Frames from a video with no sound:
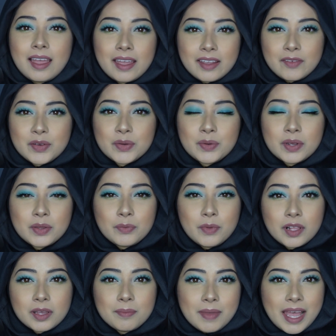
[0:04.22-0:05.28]
Hi everyone,
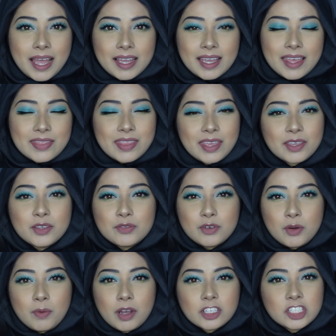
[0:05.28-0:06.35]
welcome back and thank you
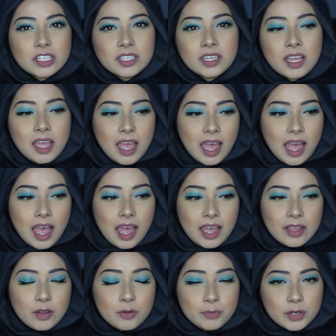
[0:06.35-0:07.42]
for watching. I
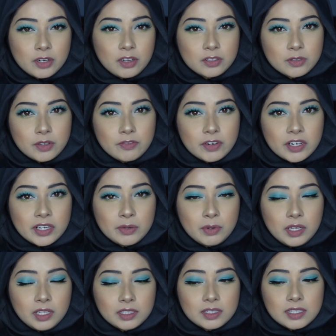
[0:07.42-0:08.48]
hope you're all doing very
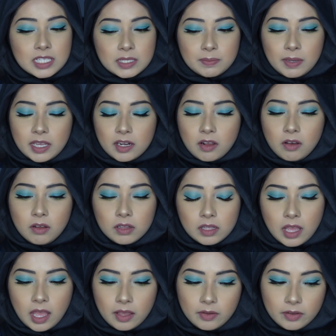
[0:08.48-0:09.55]
well despite all
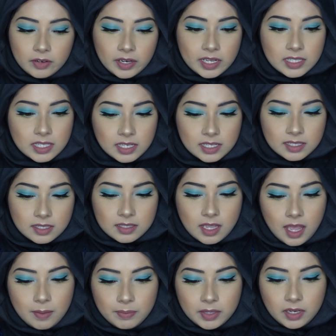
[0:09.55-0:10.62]
the craziness that's
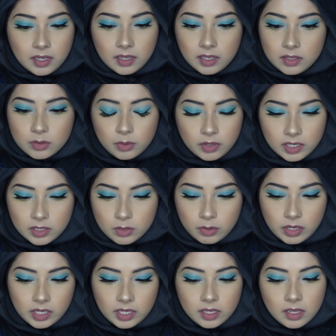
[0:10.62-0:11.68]
happening in
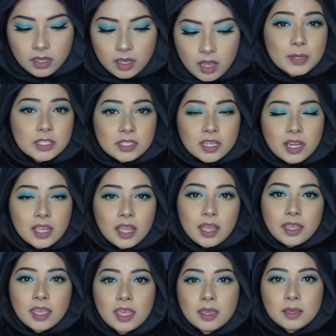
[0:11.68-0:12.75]
2020. Today I
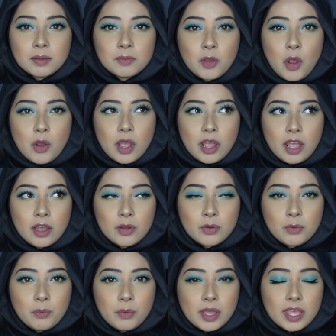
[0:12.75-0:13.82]
came
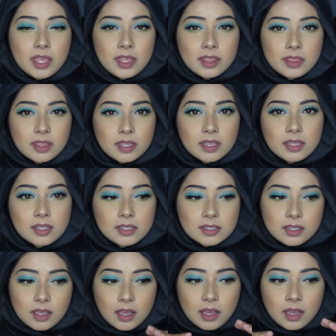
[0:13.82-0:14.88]
out with this